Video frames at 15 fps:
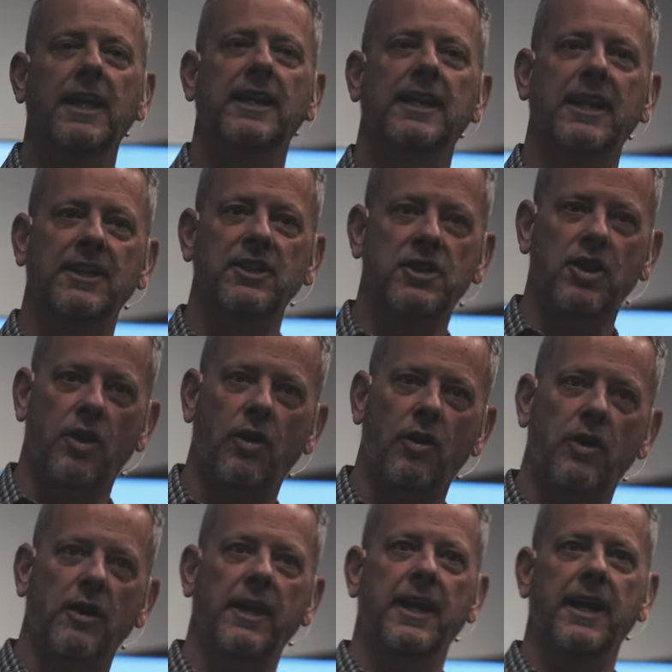can
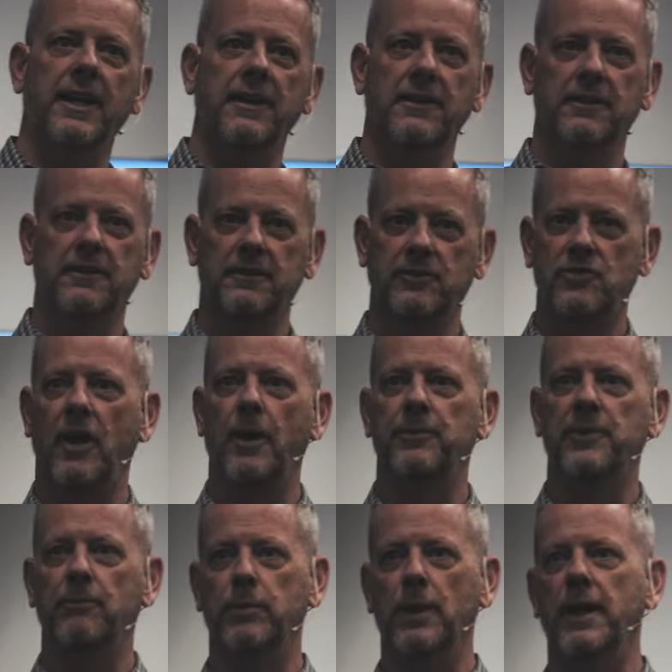turn into
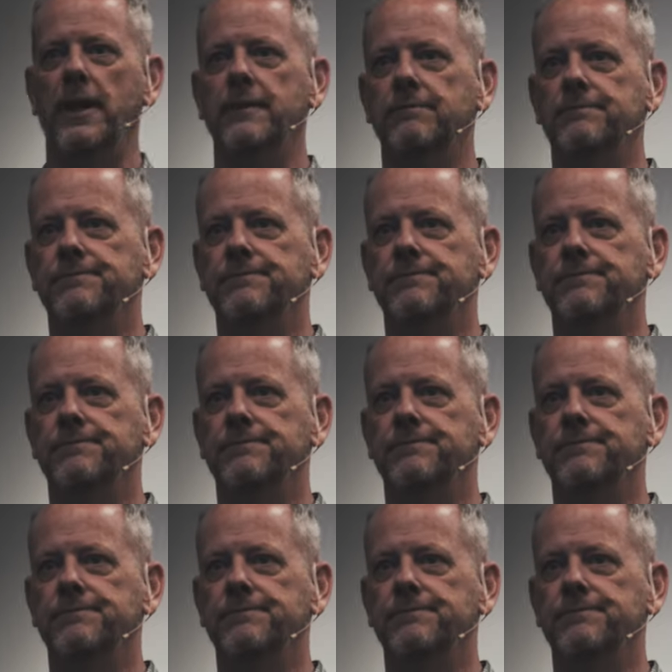drops of blood.